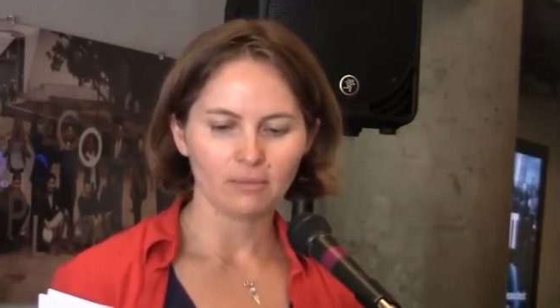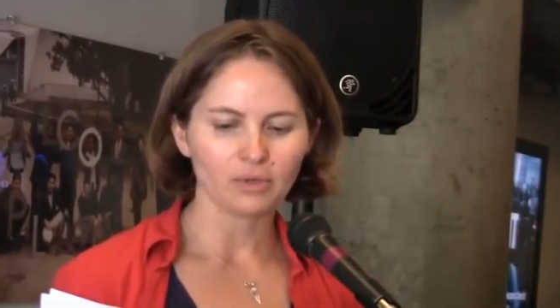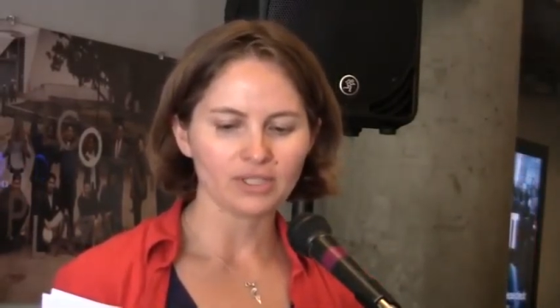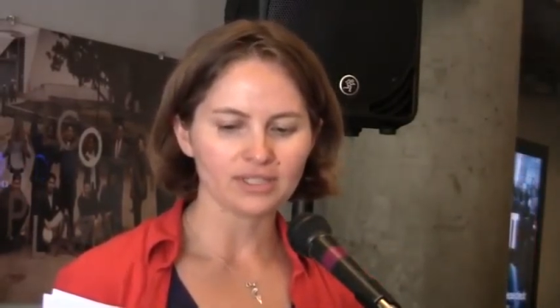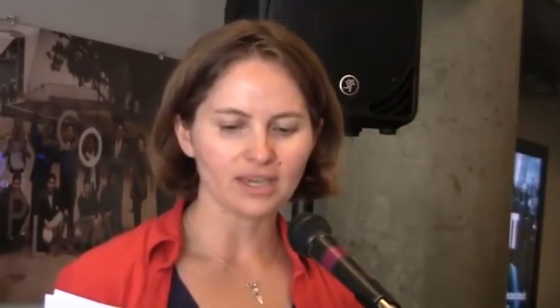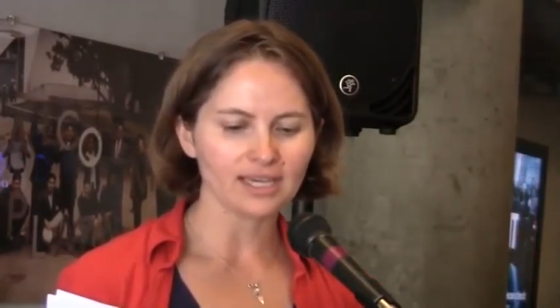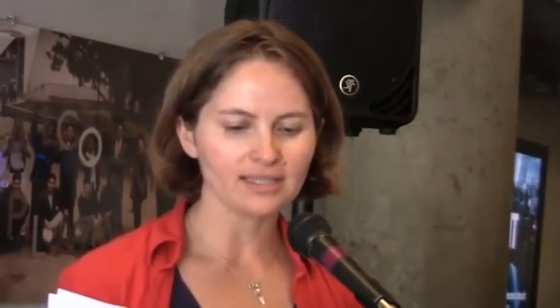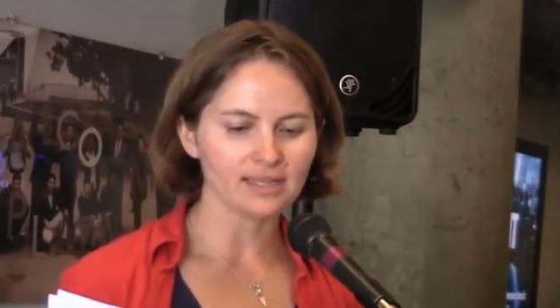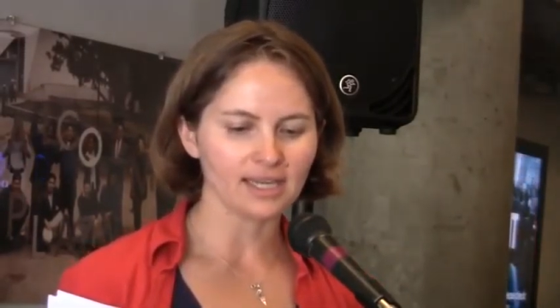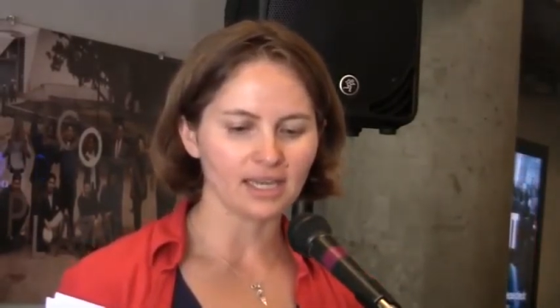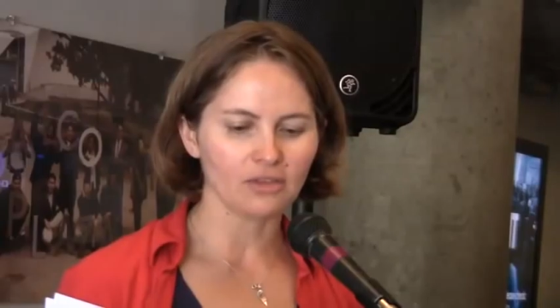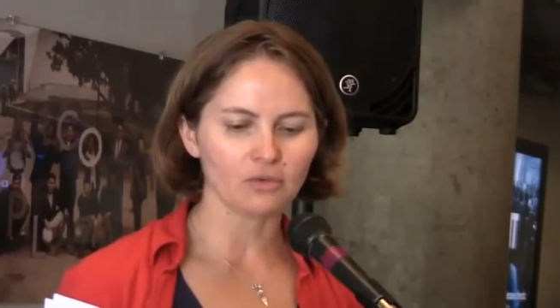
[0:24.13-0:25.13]

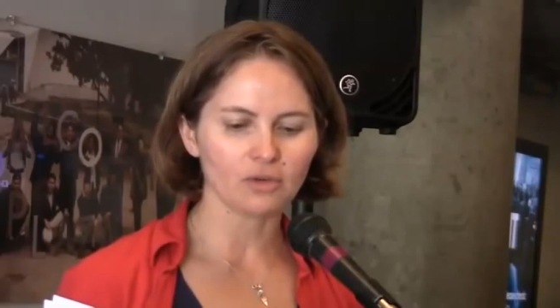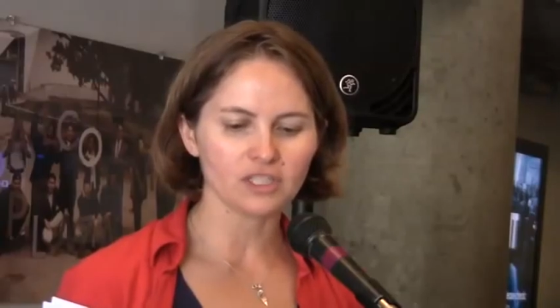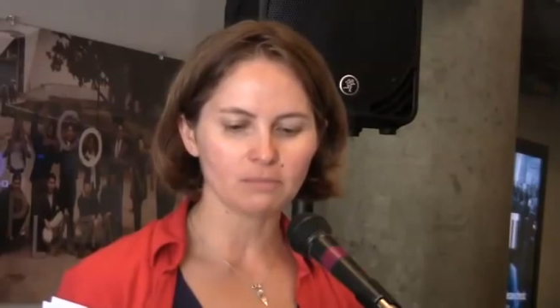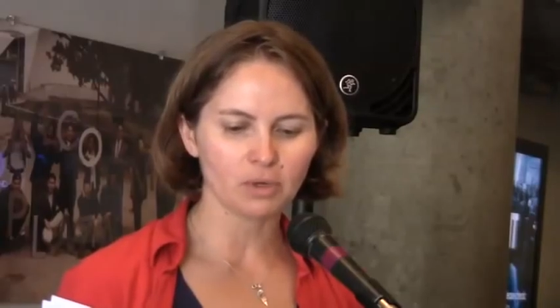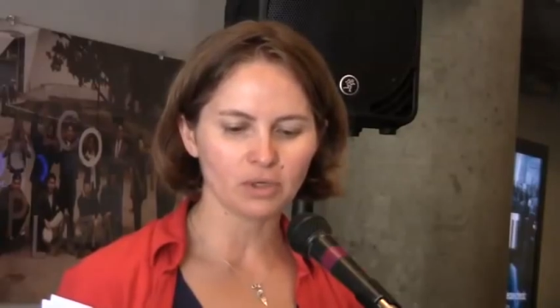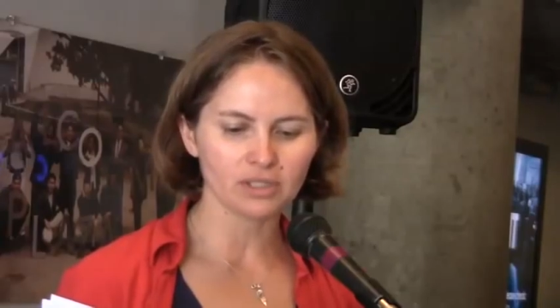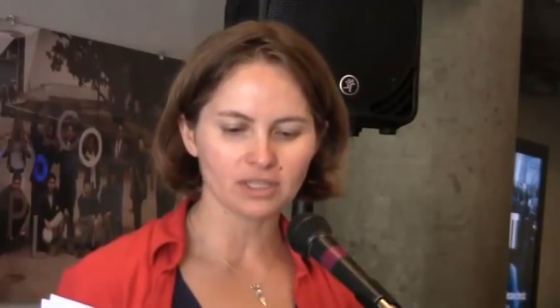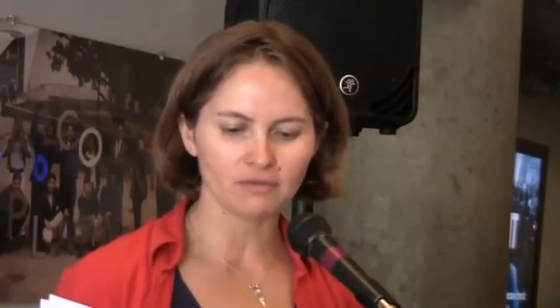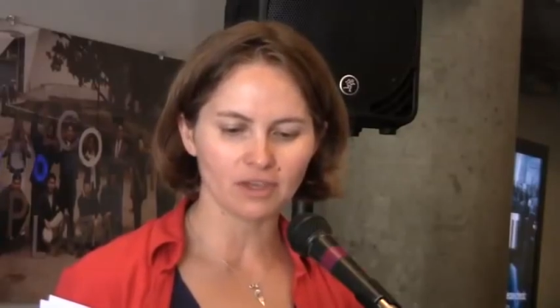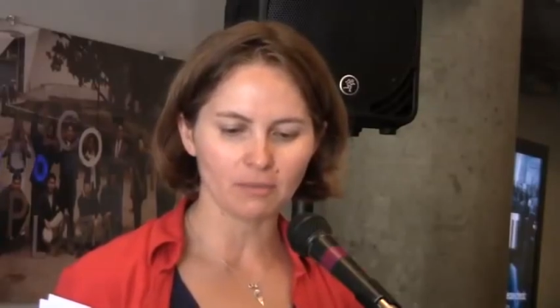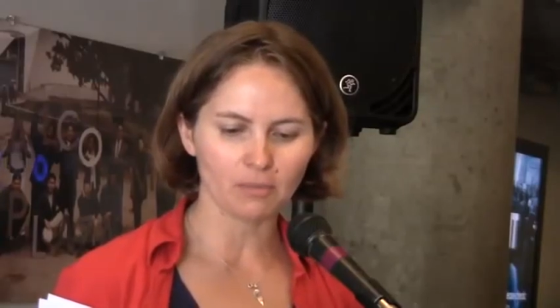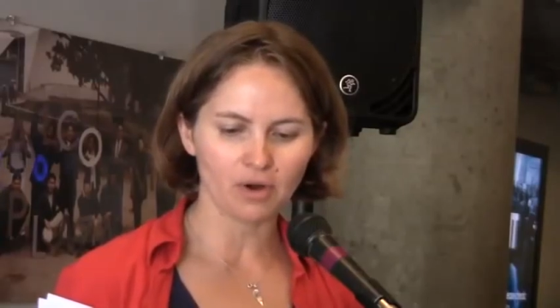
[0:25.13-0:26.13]
precisely in the response of
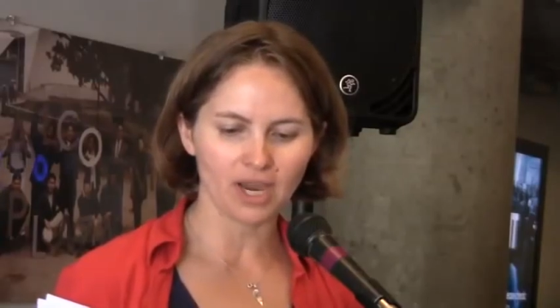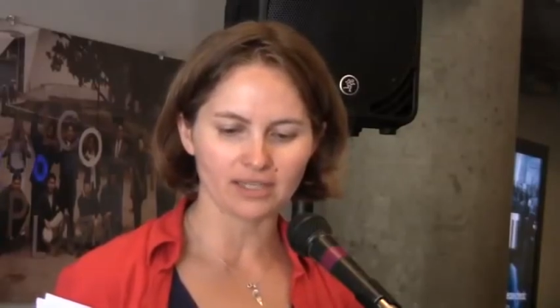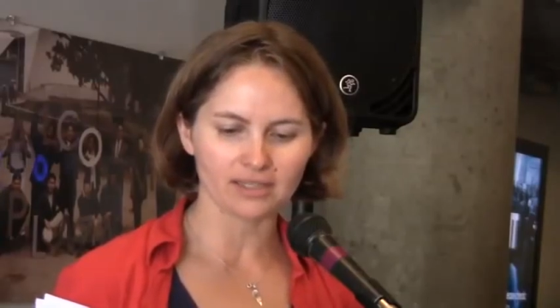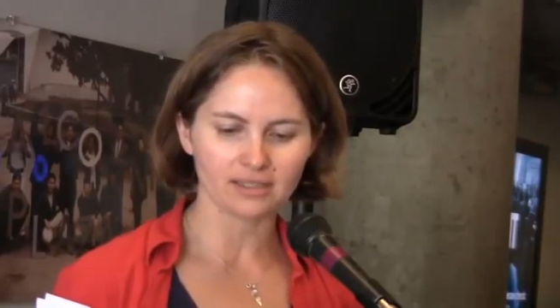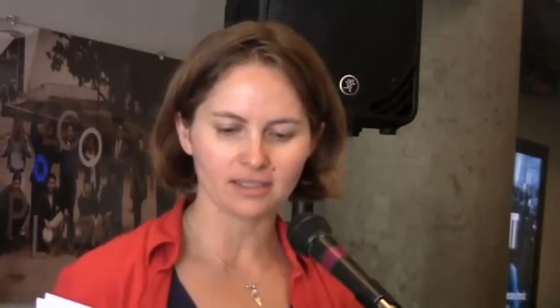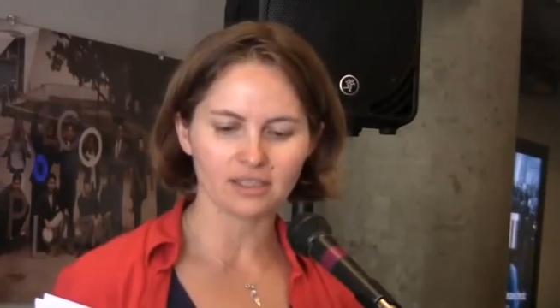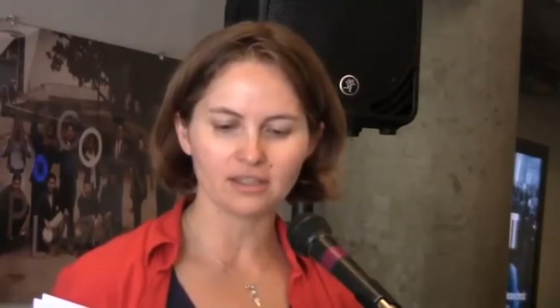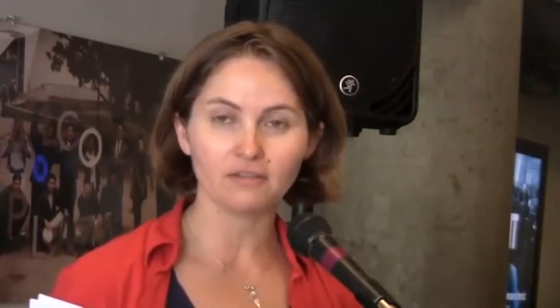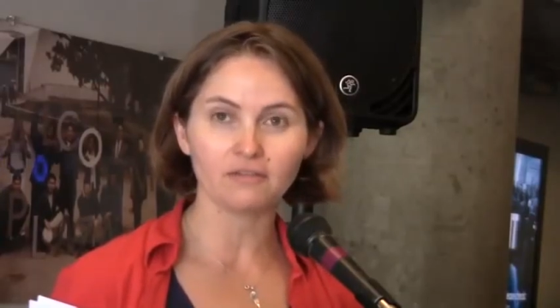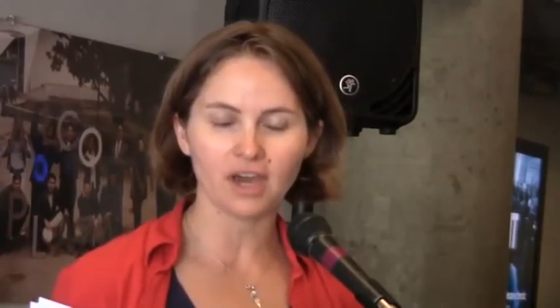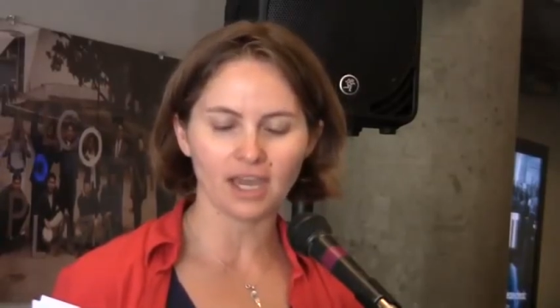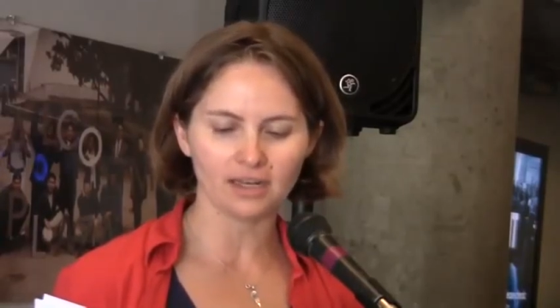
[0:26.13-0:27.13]
the oppressed to the
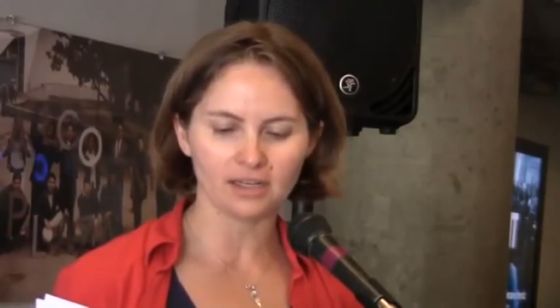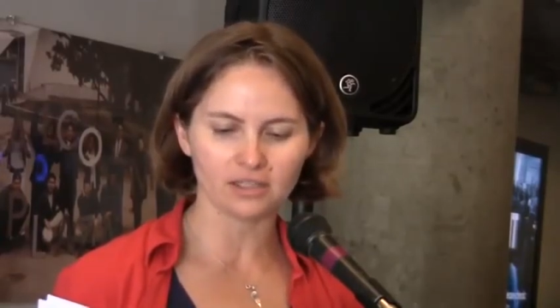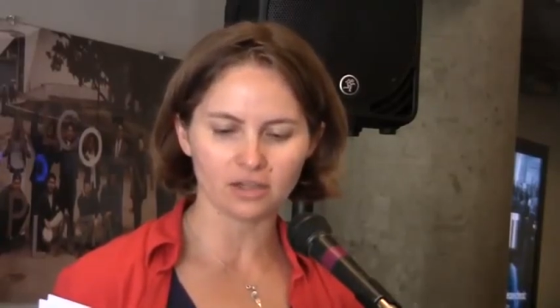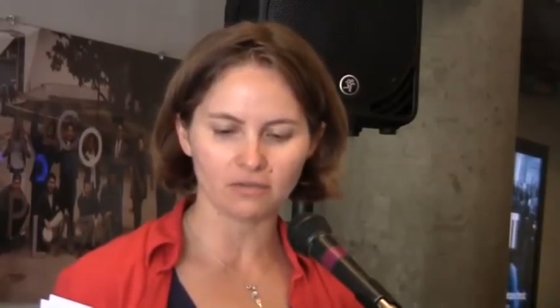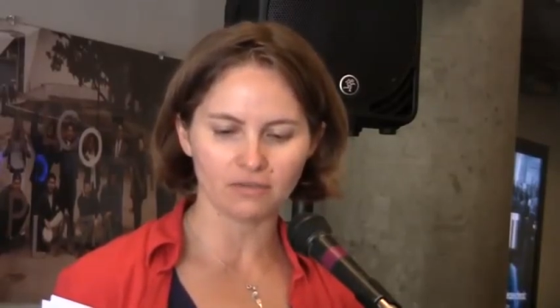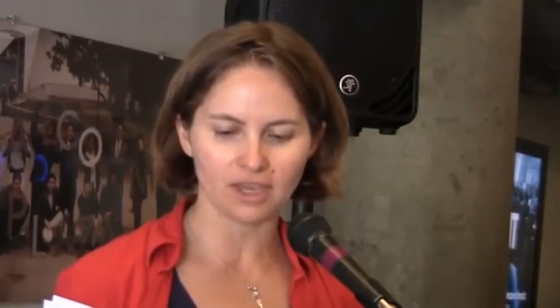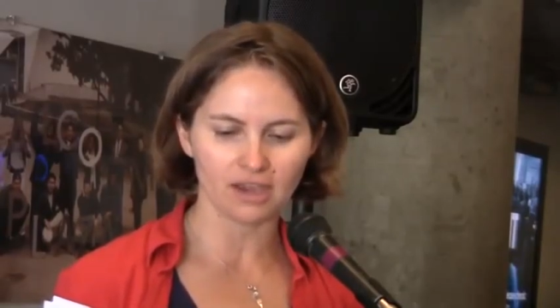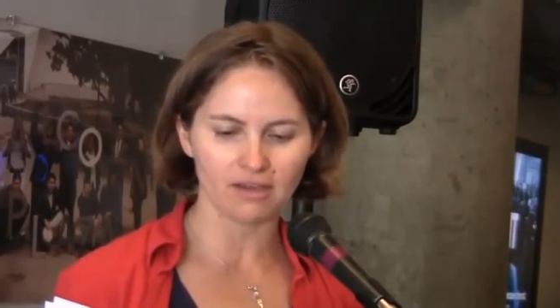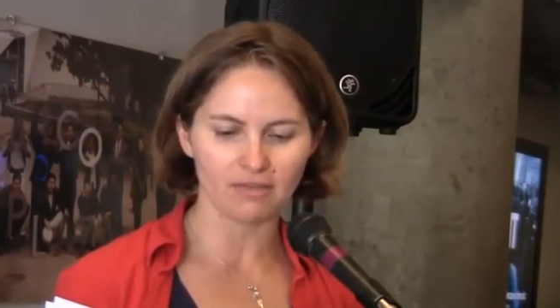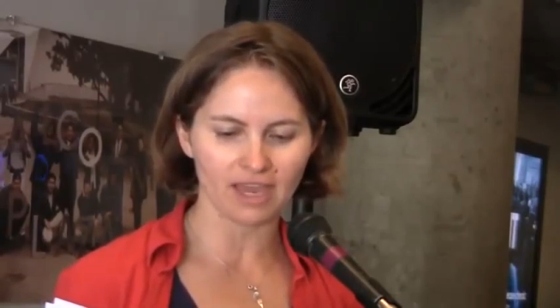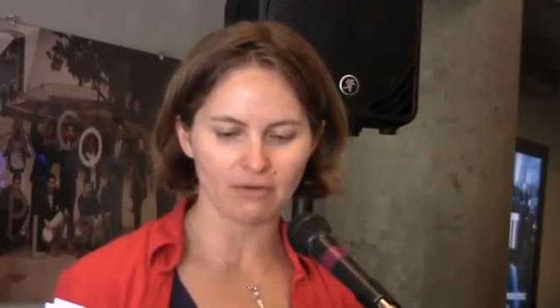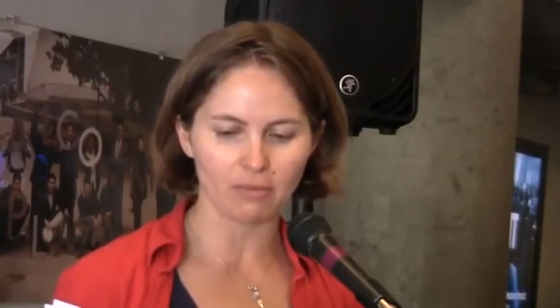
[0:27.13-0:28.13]
violence of the,
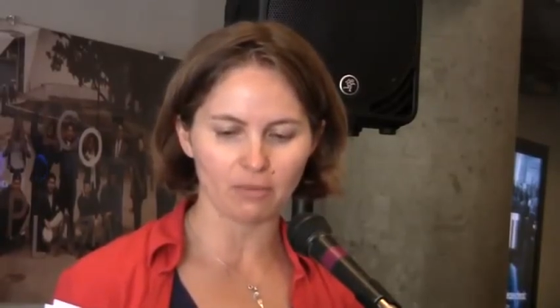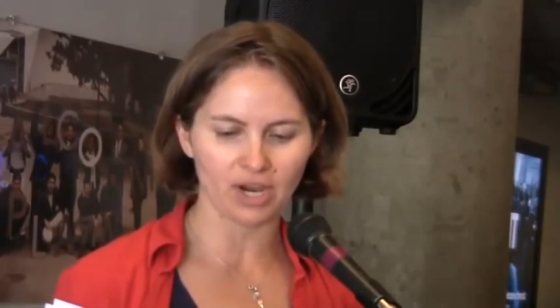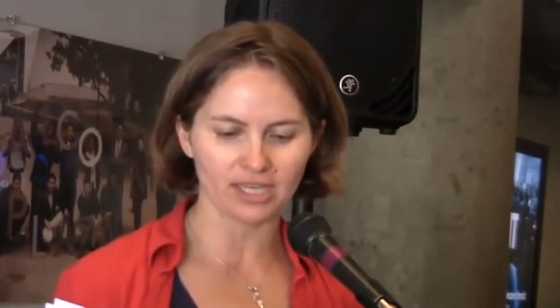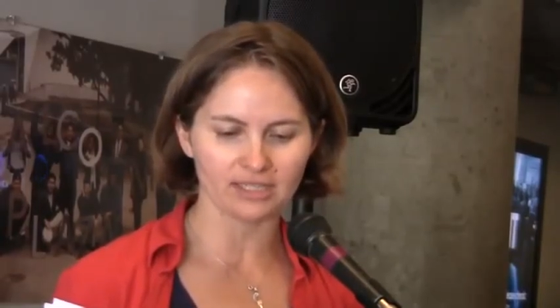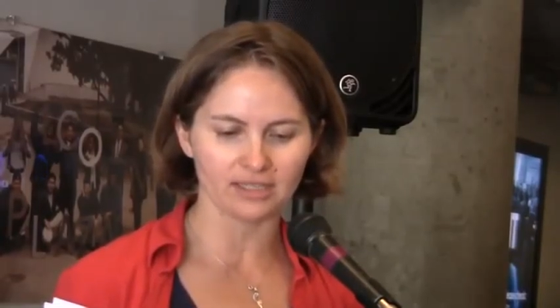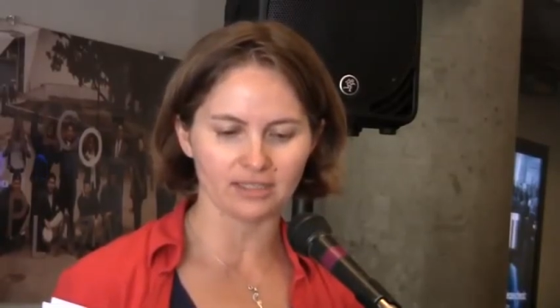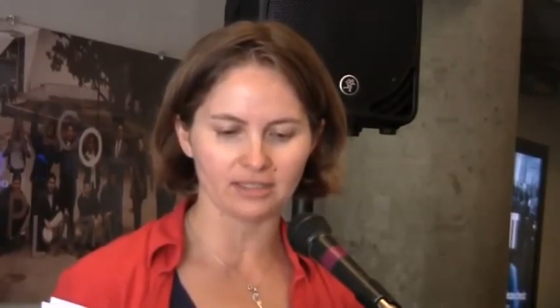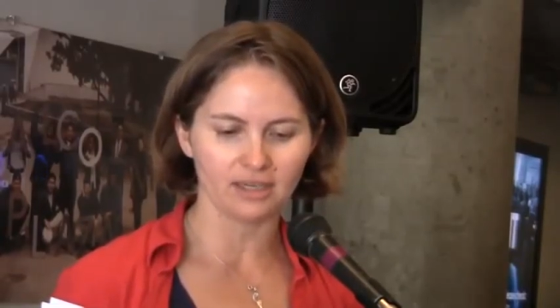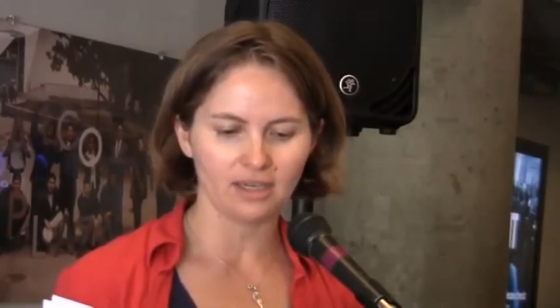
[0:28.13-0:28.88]
their oppressors